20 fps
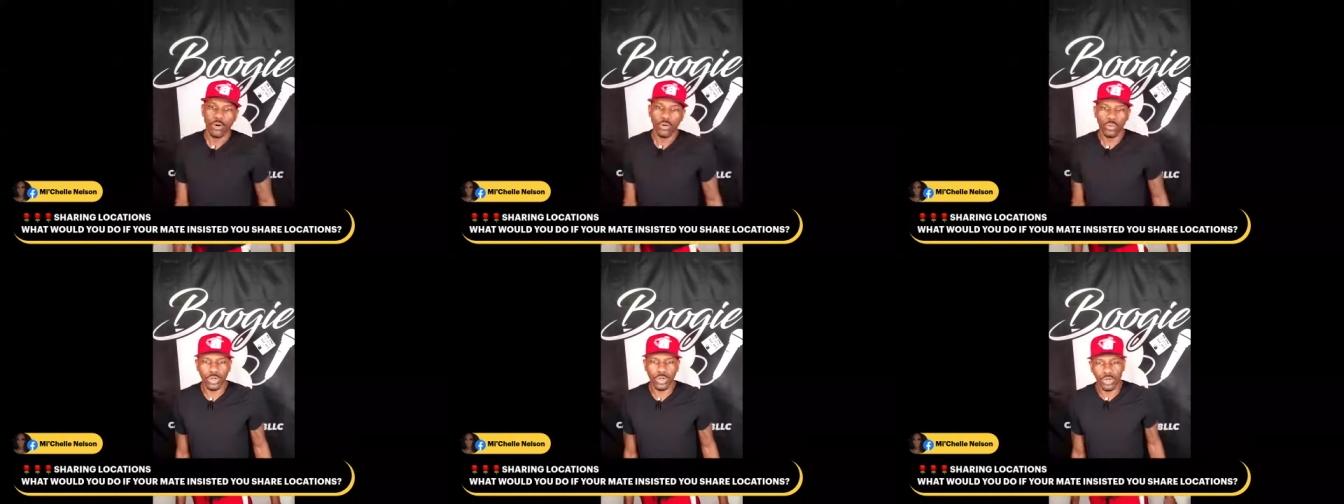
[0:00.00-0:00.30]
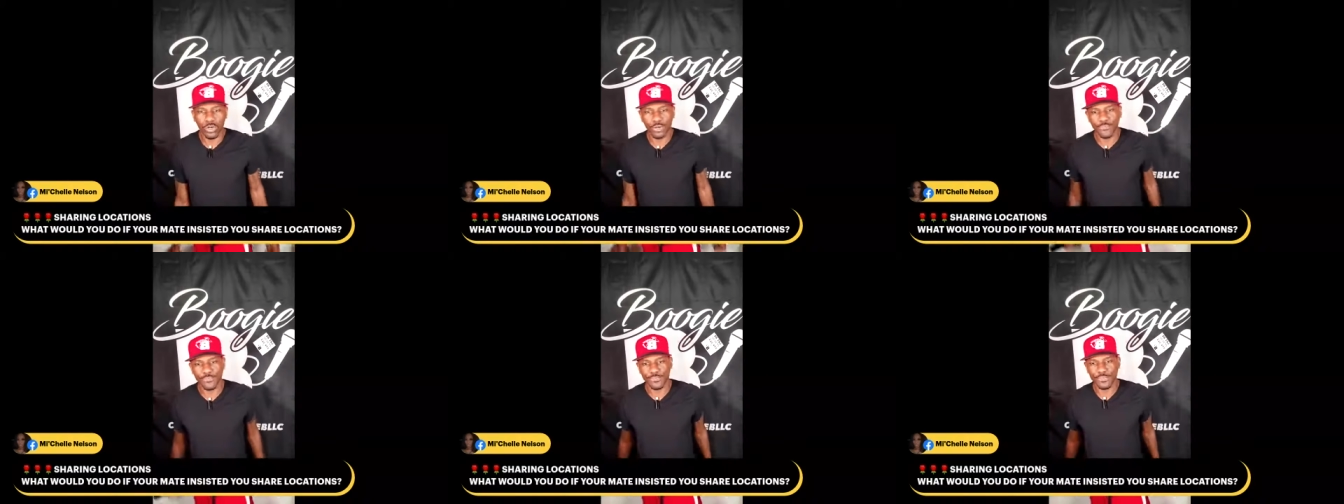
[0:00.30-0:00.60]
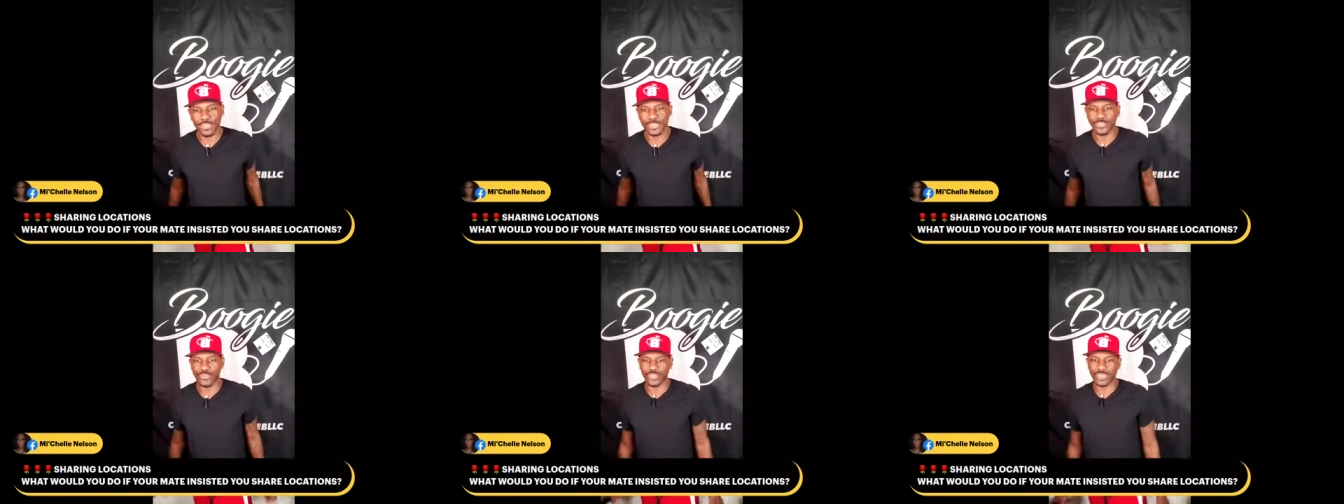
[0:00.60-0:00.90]
Woo,
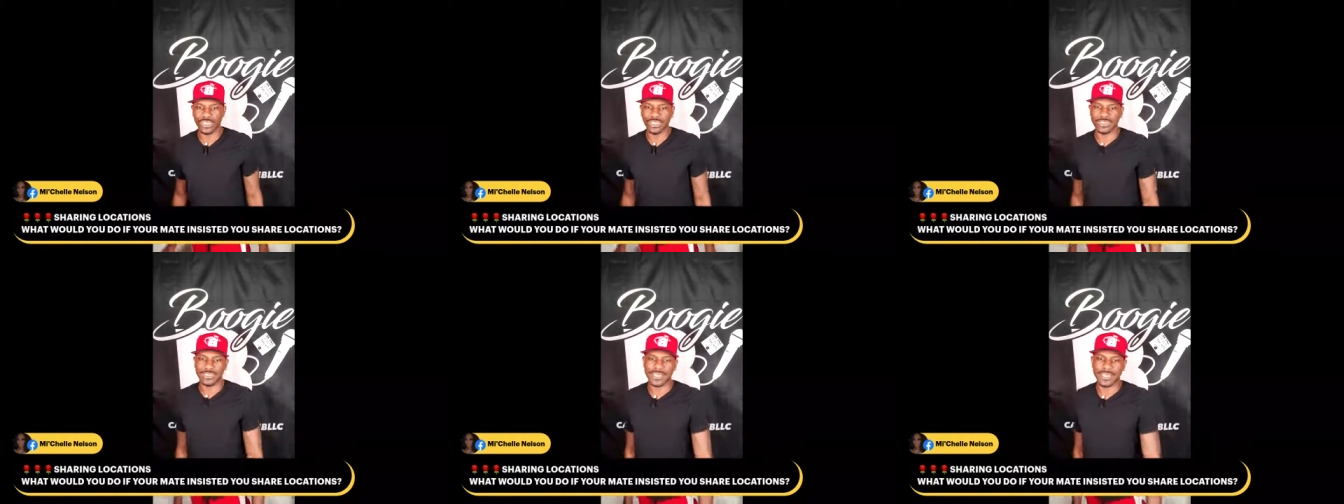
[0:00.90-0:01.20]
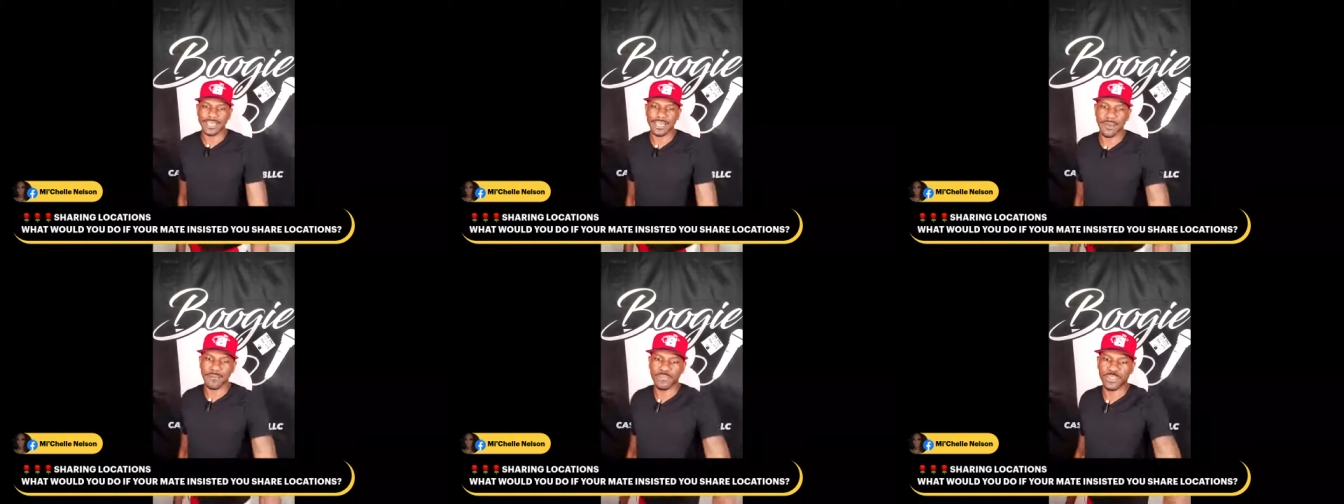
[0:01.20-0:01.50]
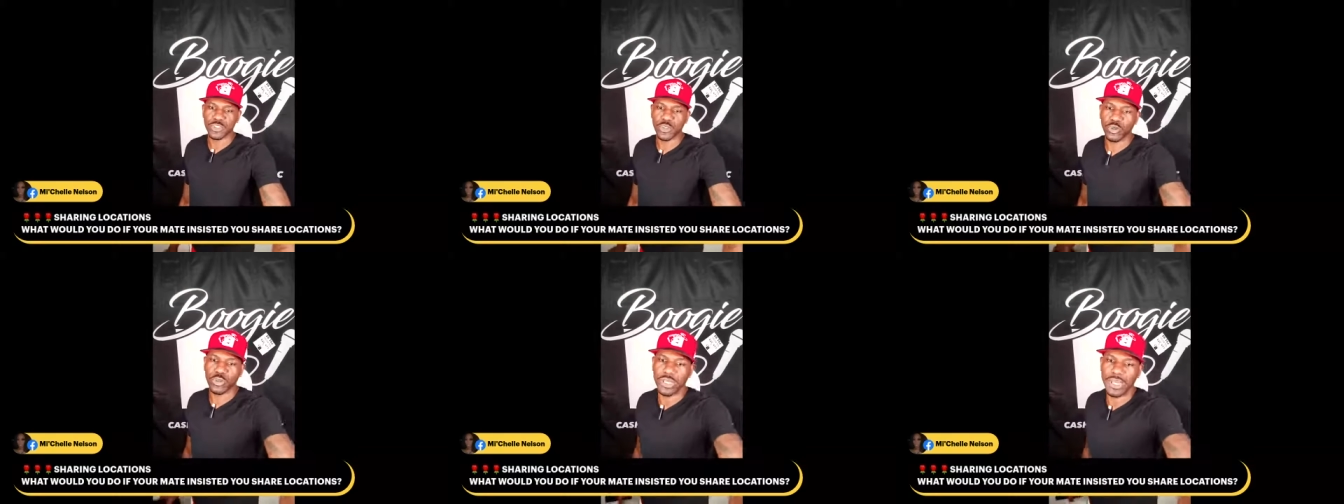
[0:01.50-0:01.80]
Frederica said I'm
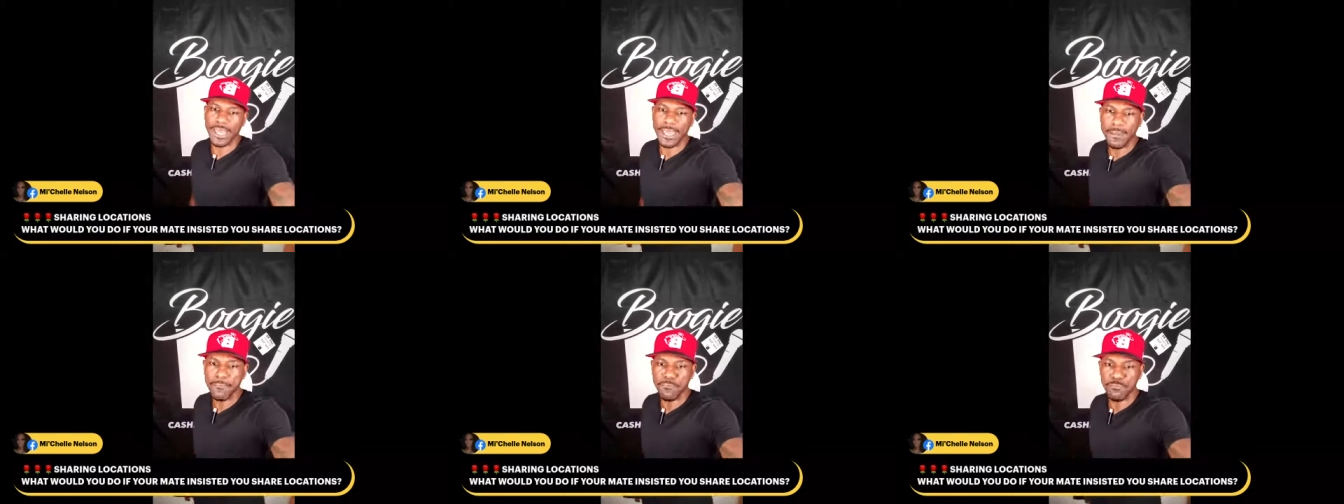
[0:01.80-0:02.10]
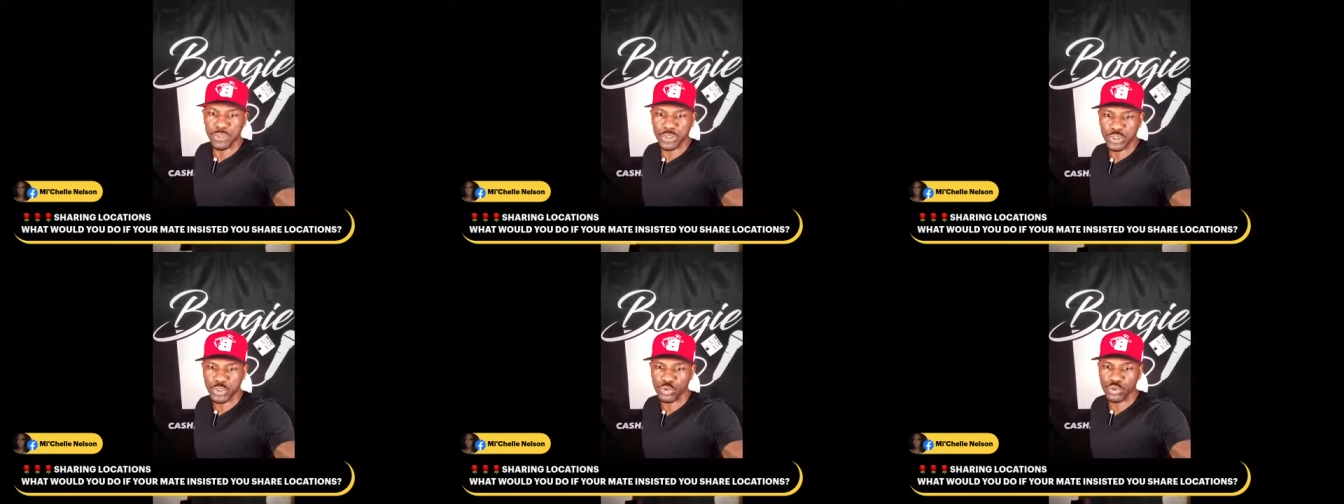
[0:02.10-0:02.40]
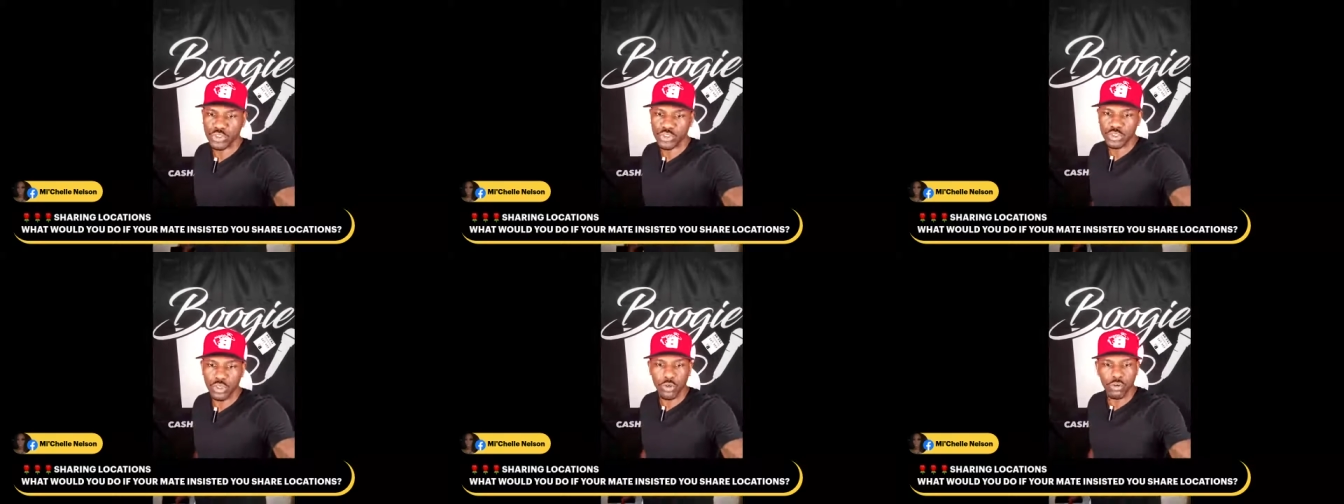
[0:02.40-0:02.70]
so late, but you're
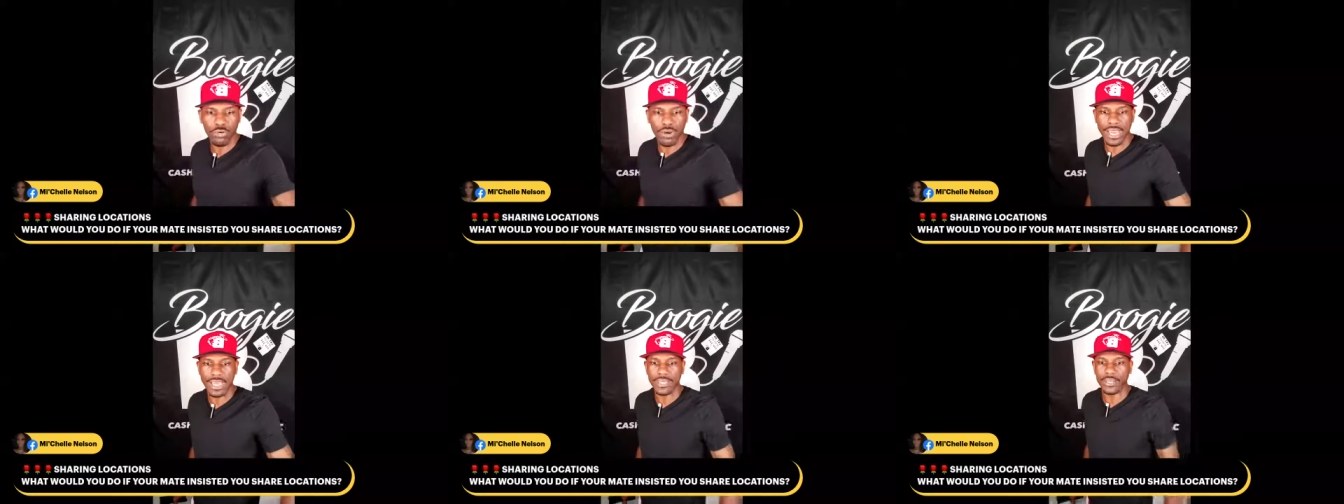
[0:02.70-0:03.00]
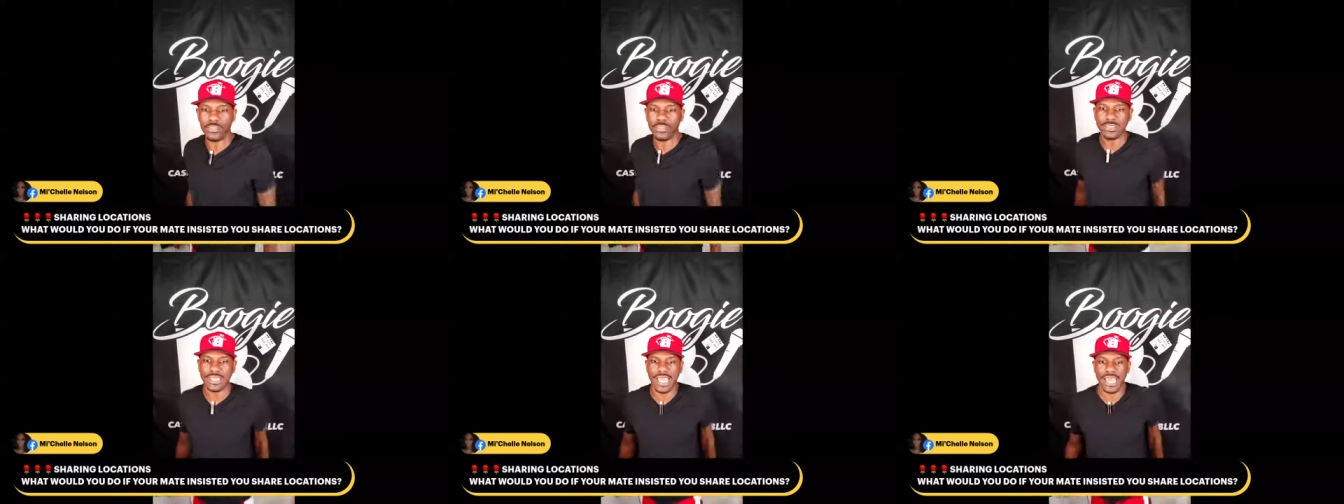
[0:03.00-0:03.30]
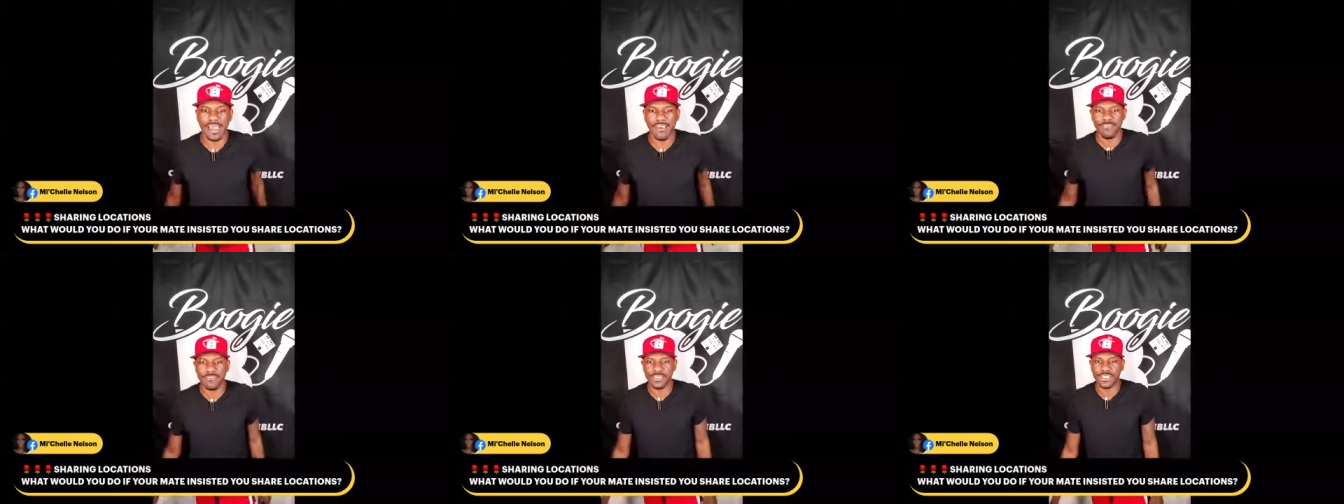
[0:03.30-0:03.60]
so right on
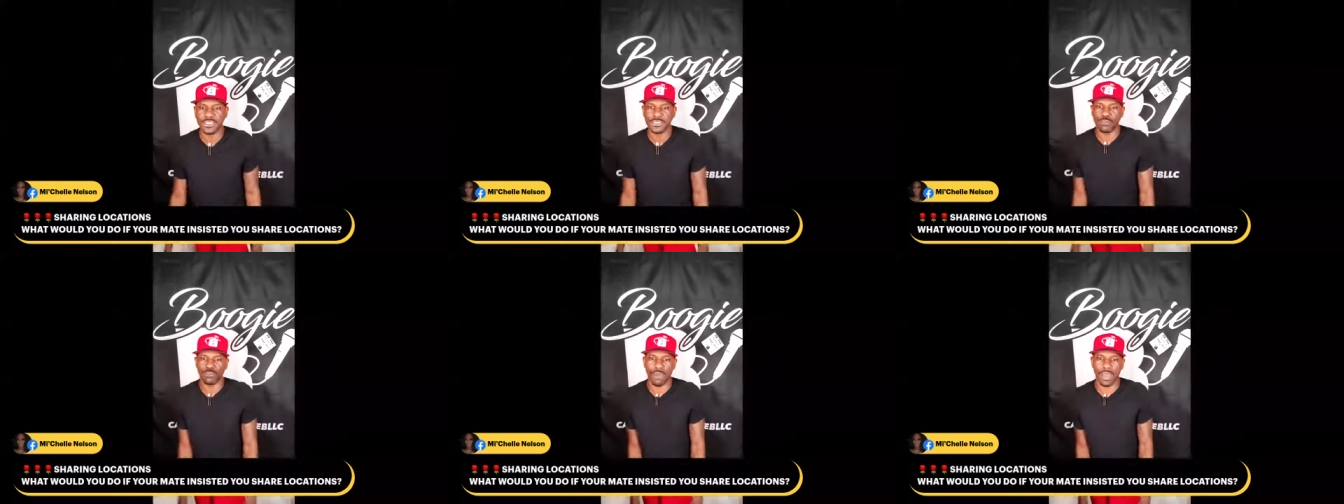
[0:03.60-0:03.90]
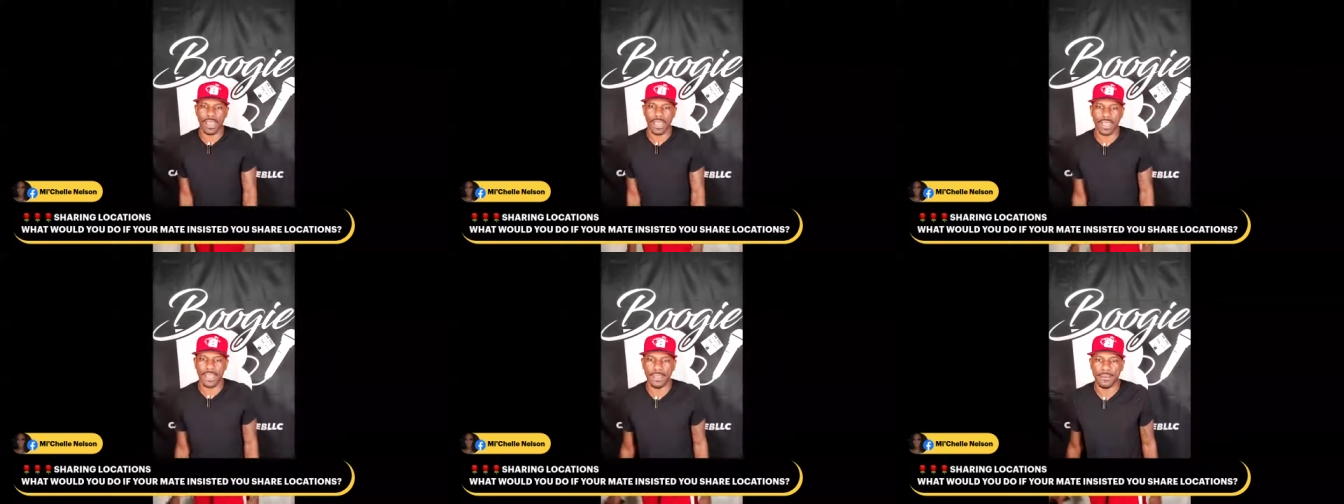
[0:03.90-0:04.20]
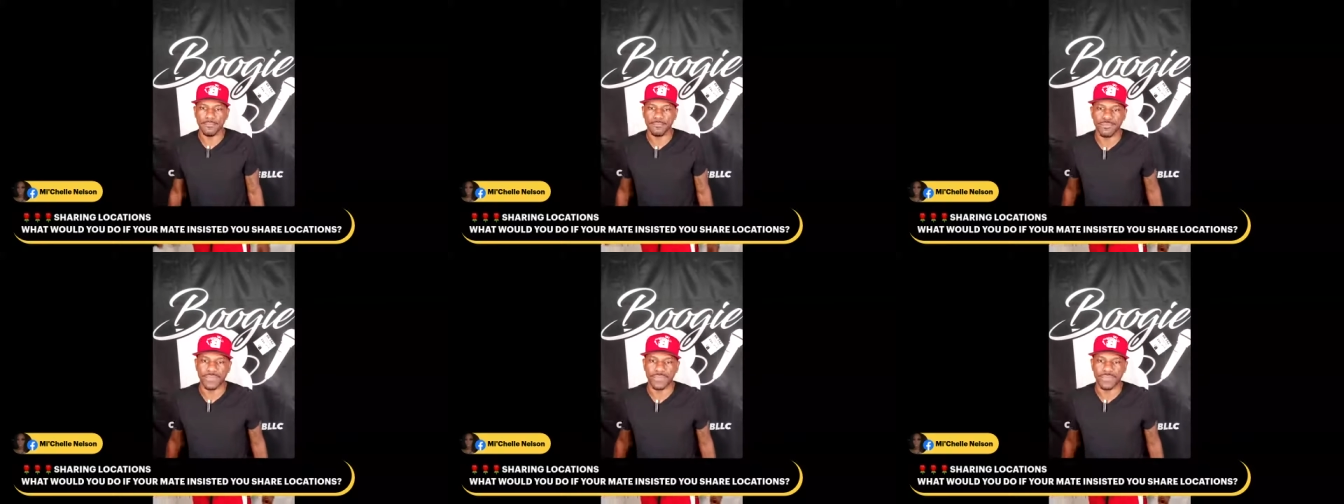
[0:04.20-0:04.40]
time for this rhyme.